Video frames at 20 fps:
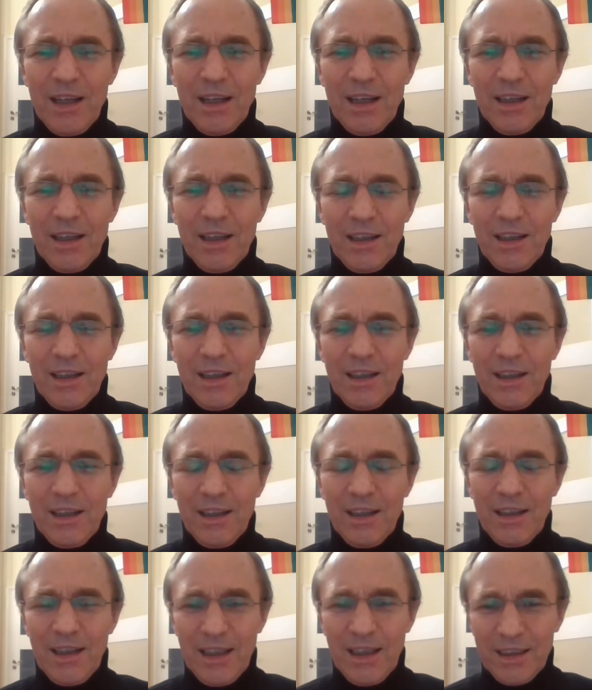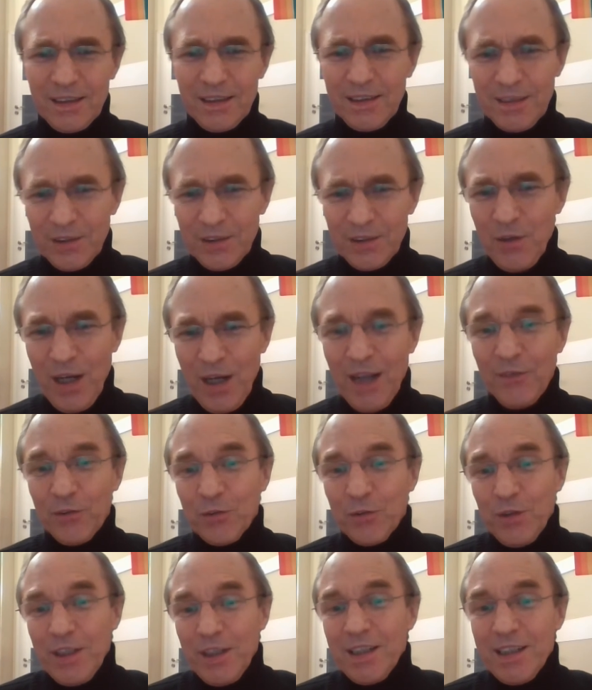and you have
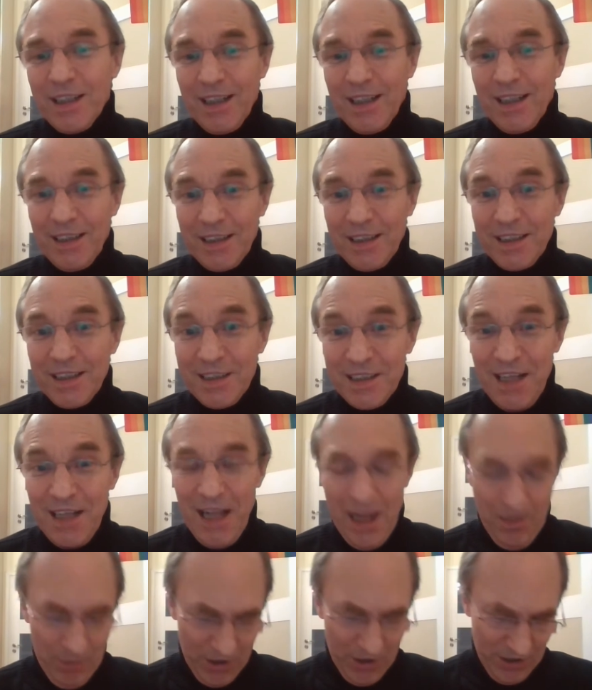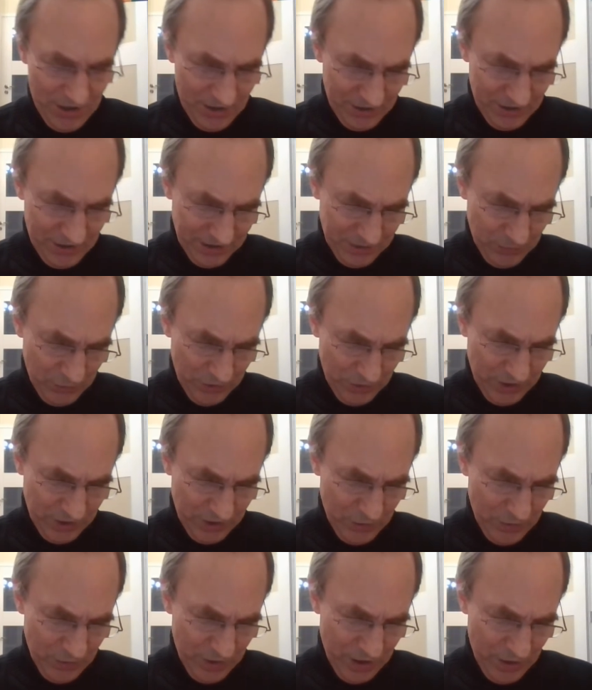indicated him here.
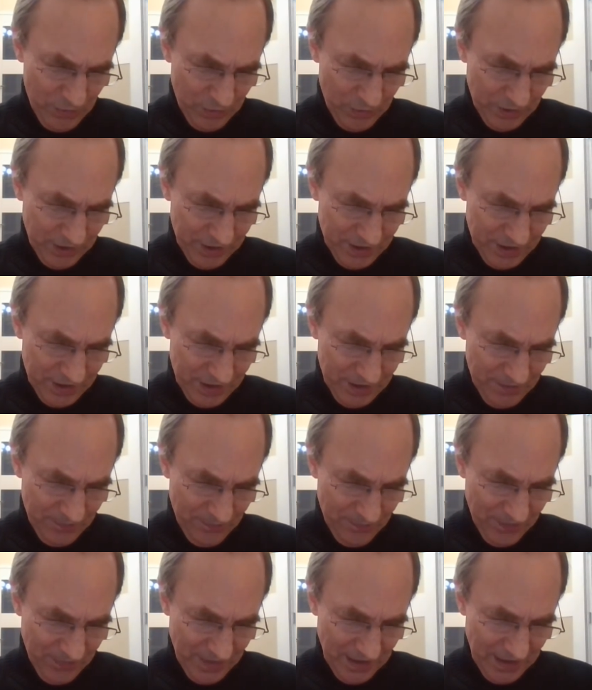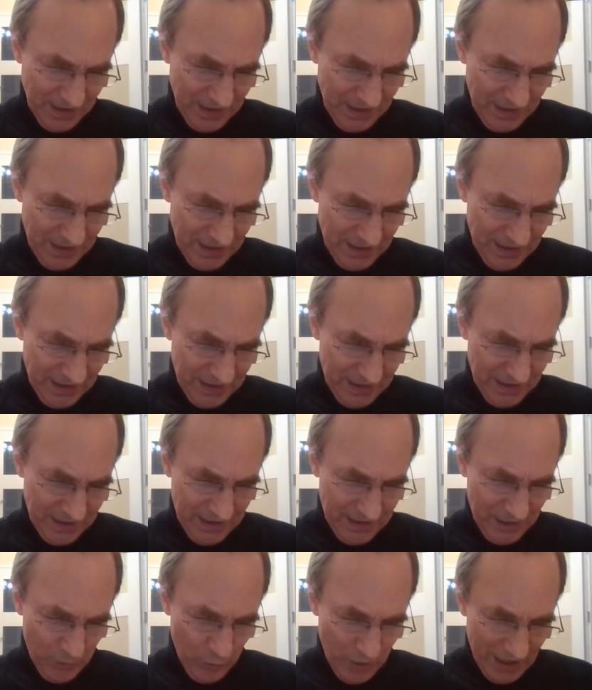He was
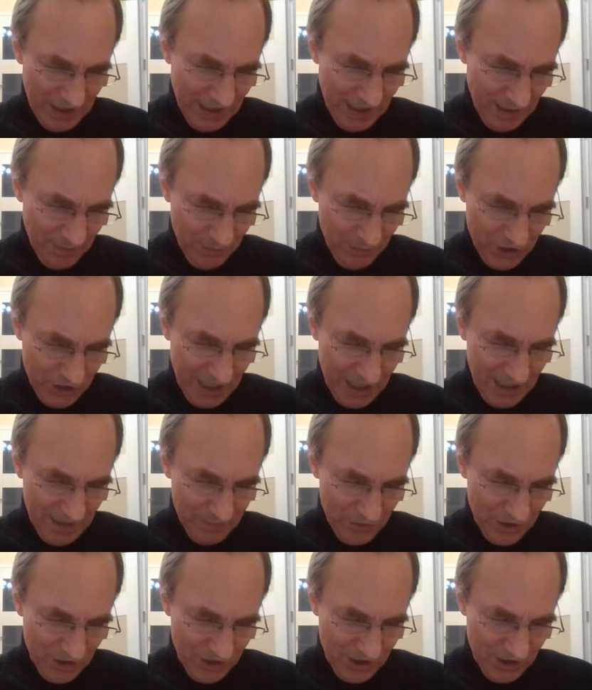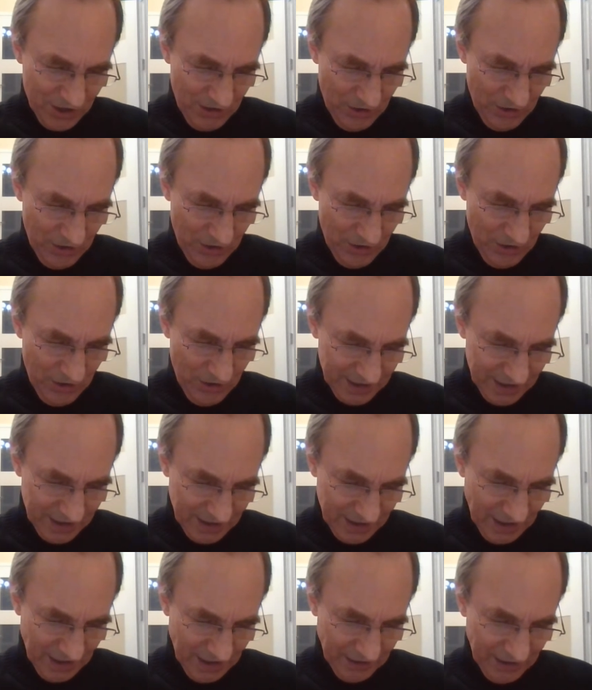William James, Charles
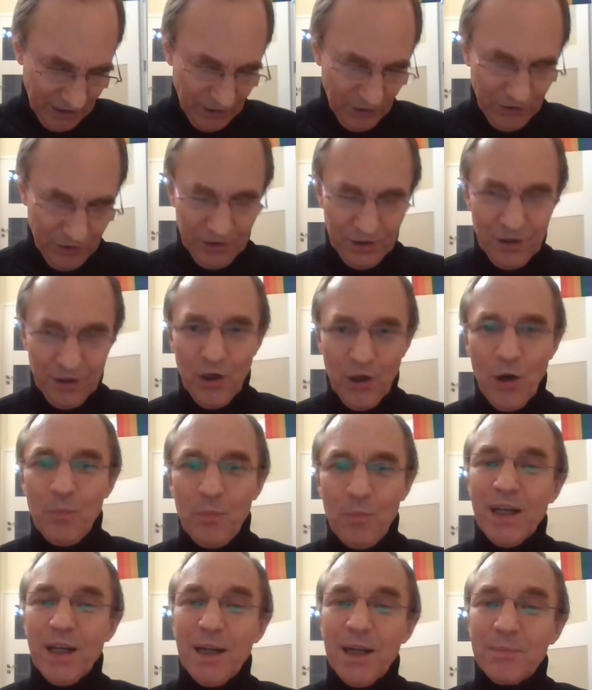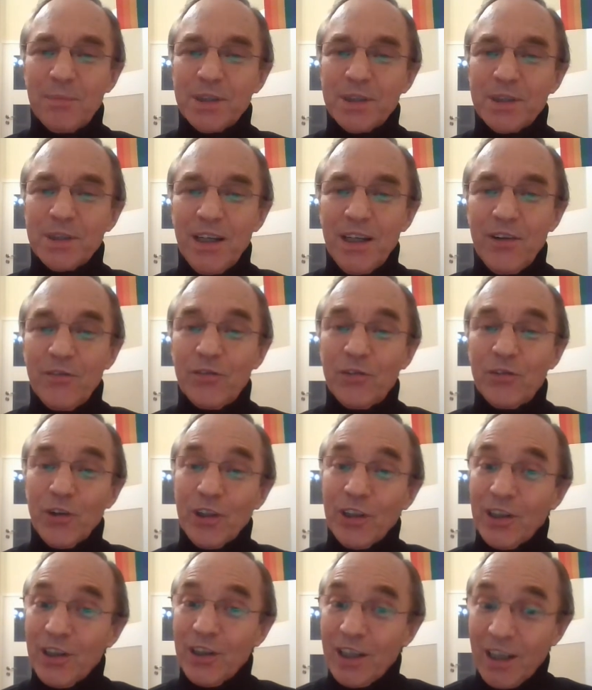Taylor,
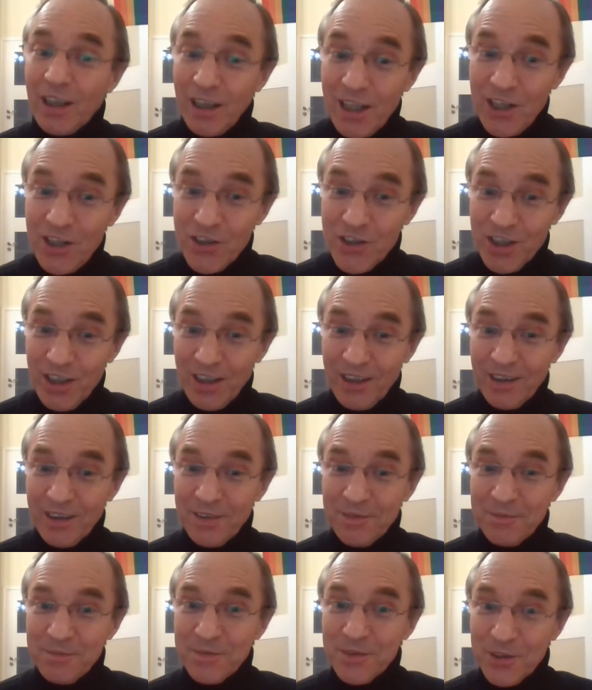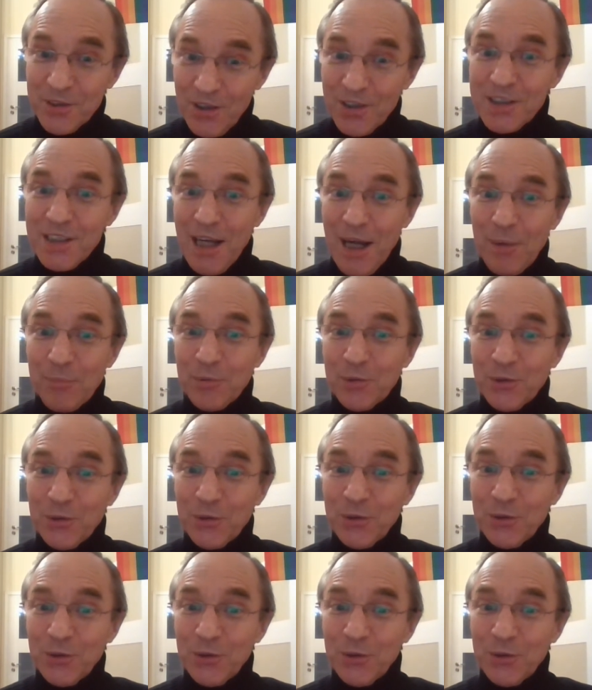Friedrich Nietzsche, up to